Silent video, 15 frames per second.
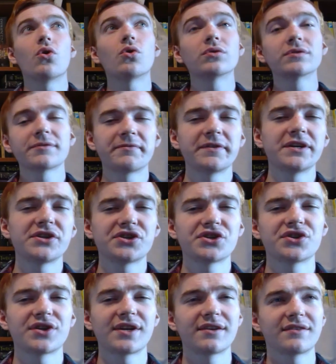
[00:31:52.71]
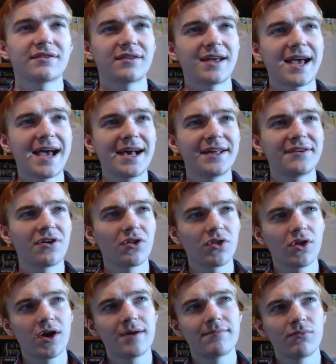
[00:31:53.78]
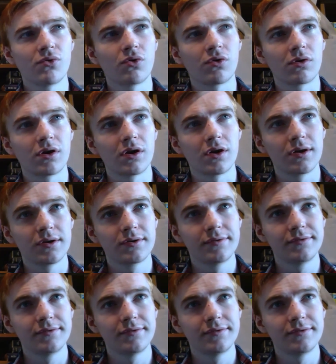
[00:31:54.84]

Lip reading: Old Fish had a lot more